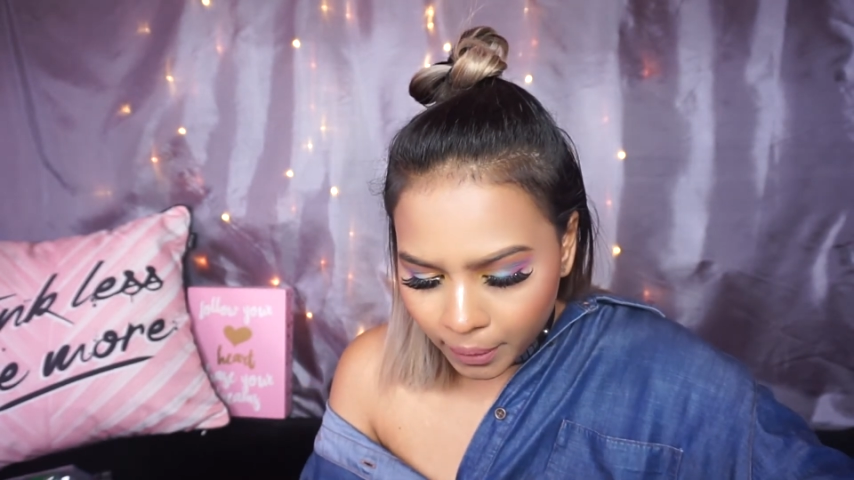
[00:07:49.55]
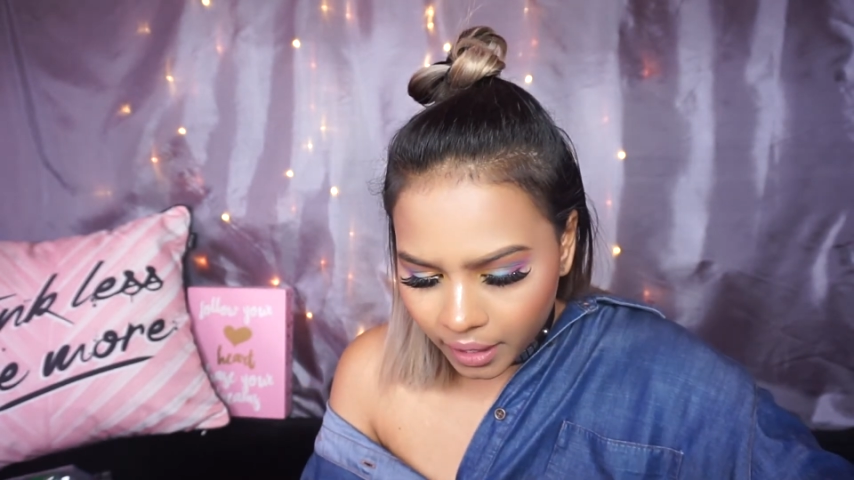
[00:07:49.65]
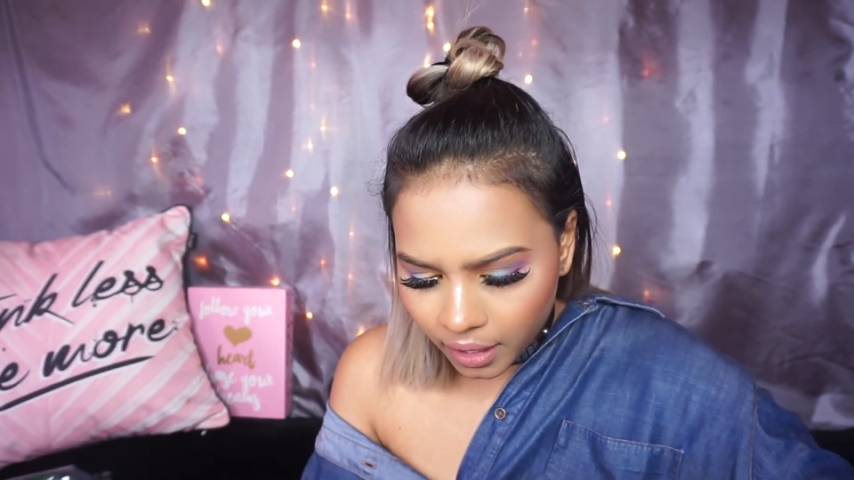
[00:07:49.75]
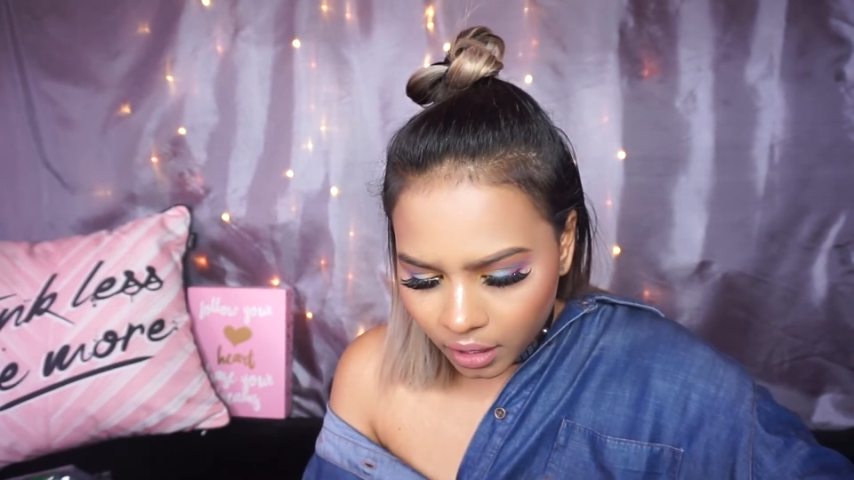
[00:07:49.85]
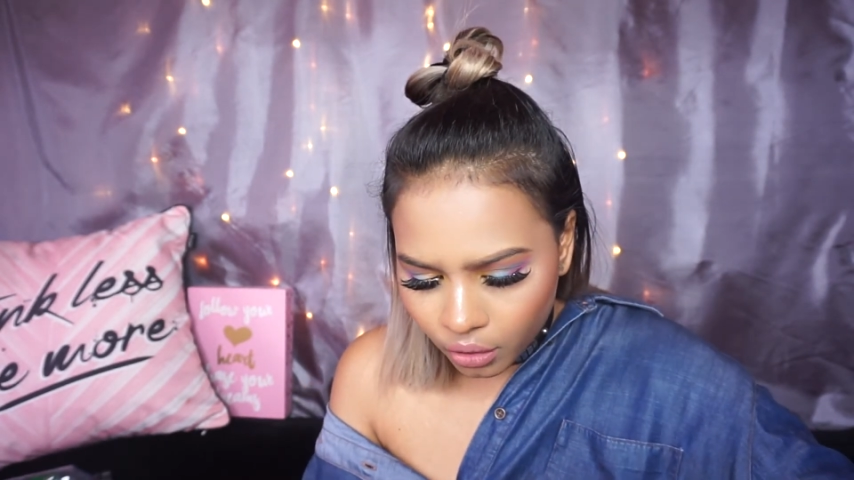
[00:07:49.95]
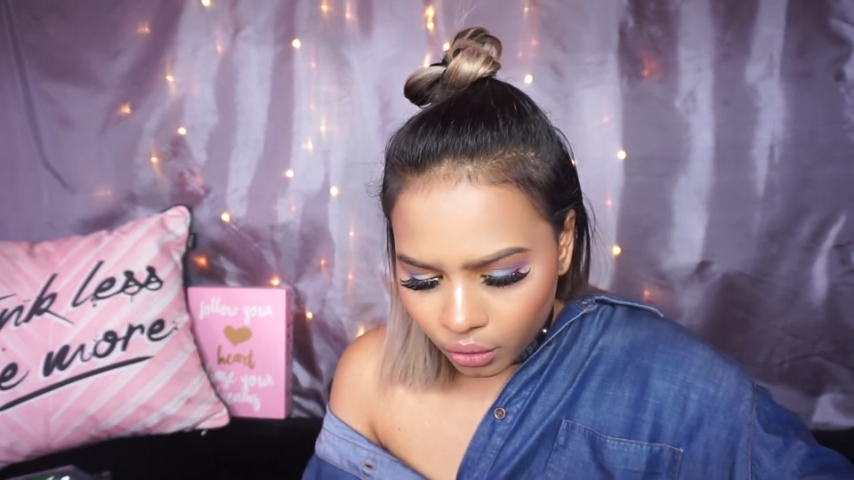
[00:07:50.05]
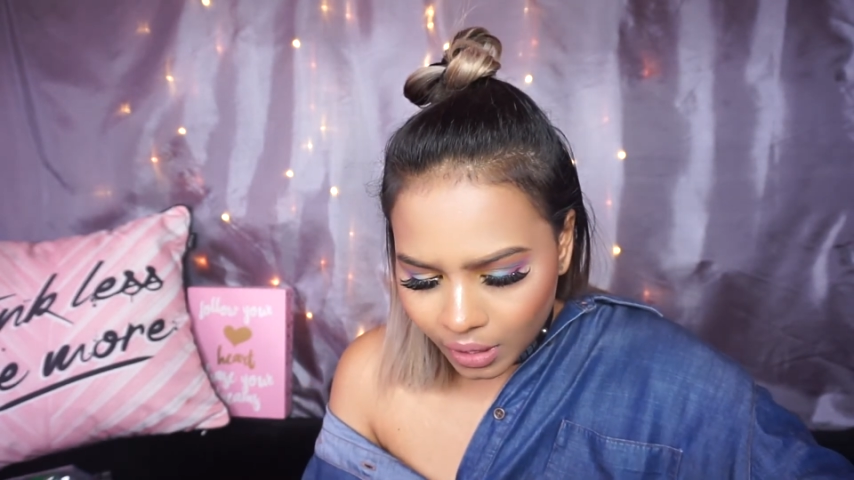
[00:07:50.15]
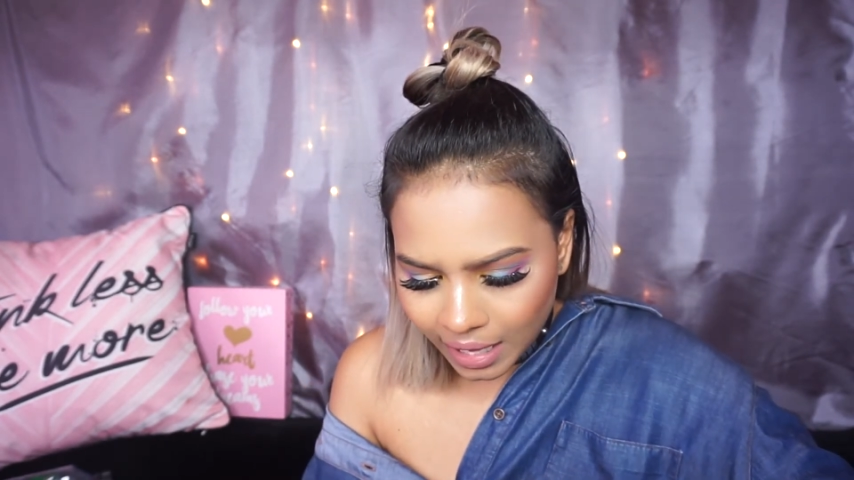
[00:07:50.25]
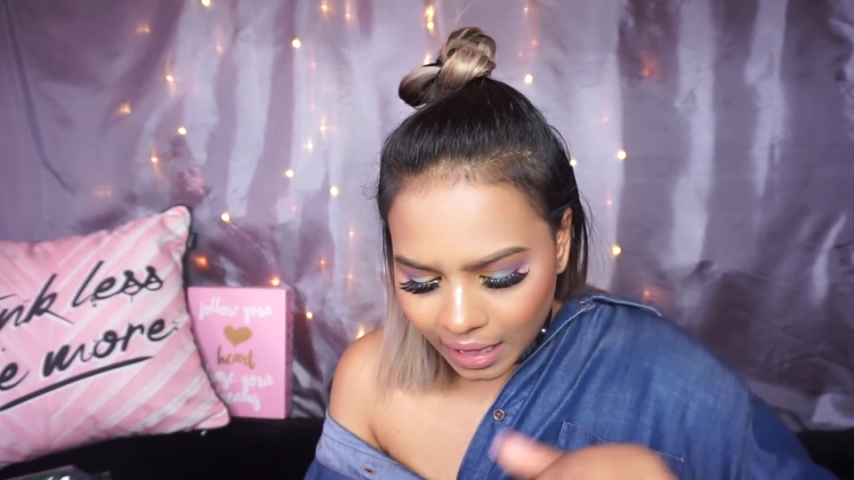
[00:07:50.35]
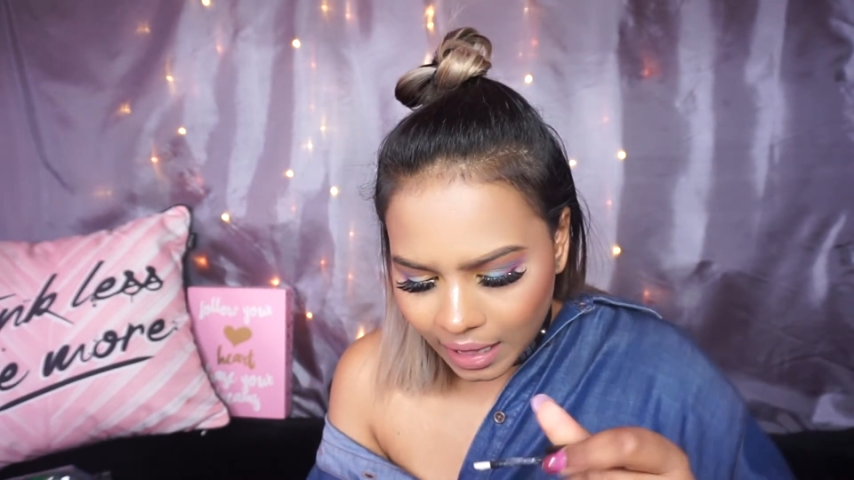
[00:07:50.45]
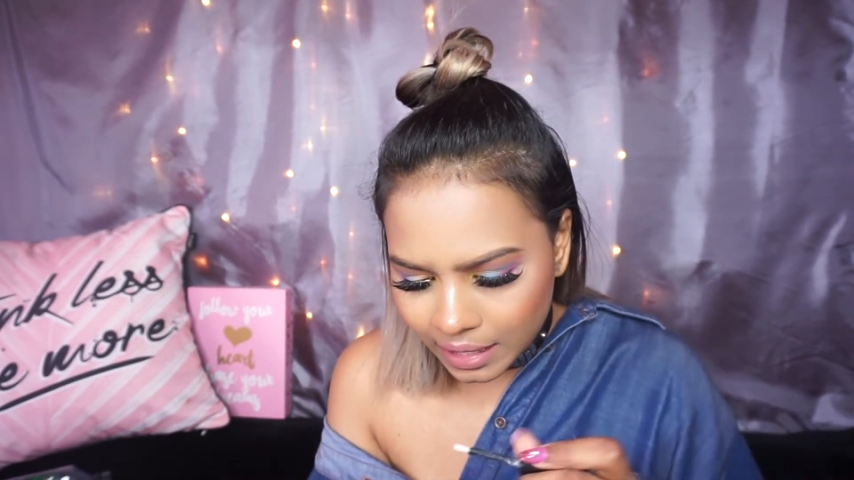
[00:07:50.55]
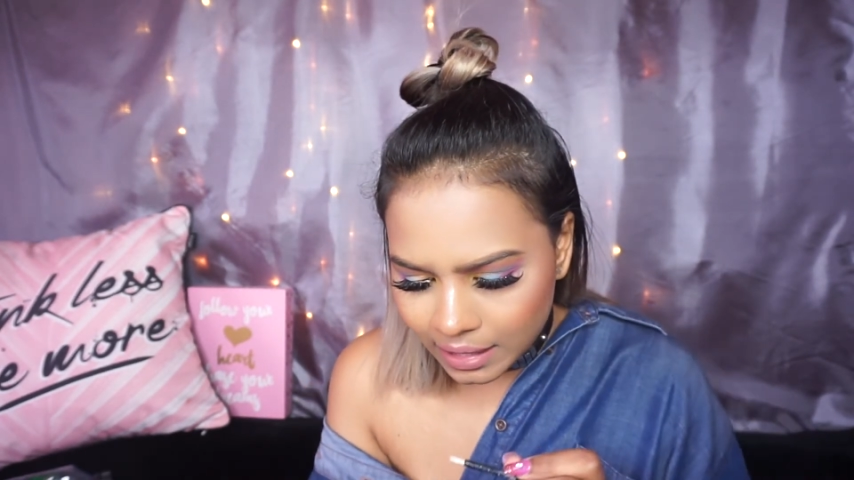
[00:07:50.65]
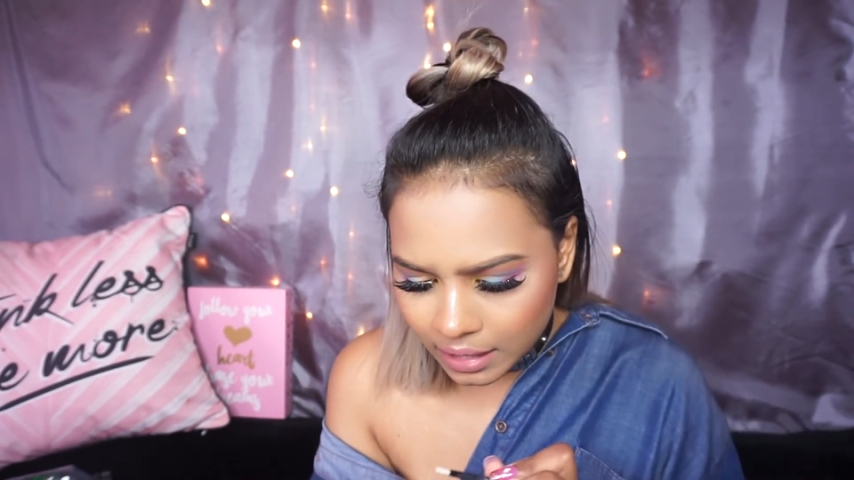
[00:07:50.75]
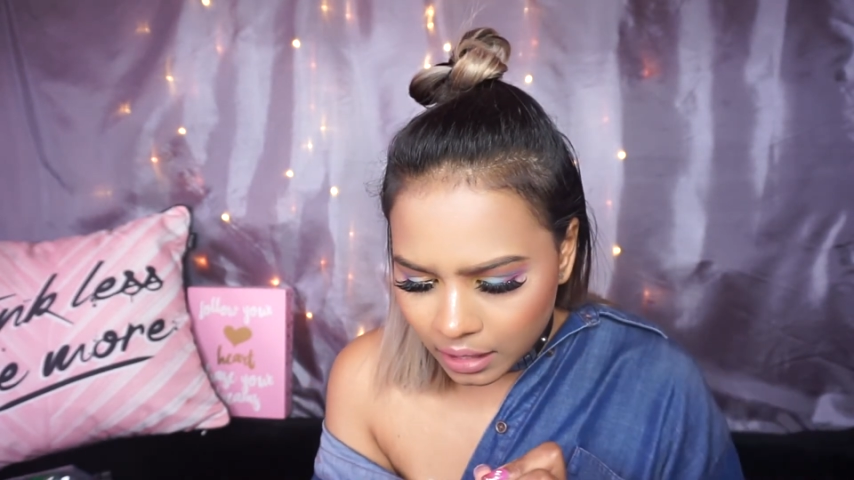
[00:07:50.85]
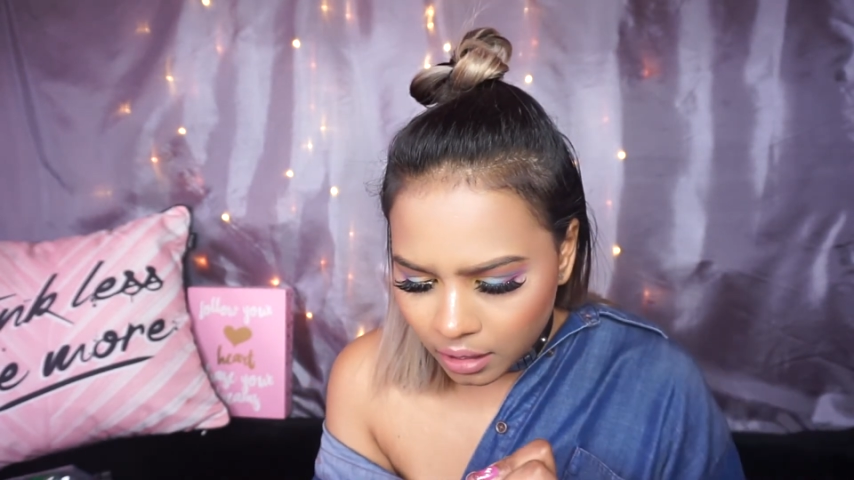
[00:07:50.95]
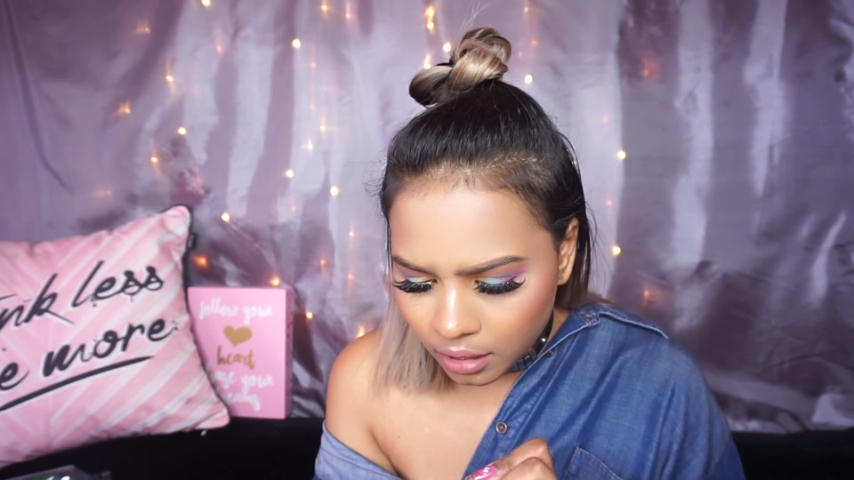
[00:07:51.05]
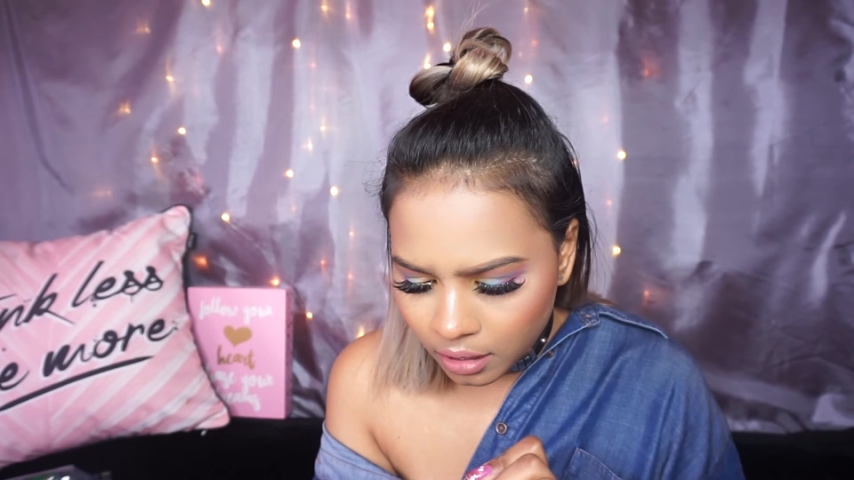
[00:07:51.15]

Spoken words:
but you know, let's see.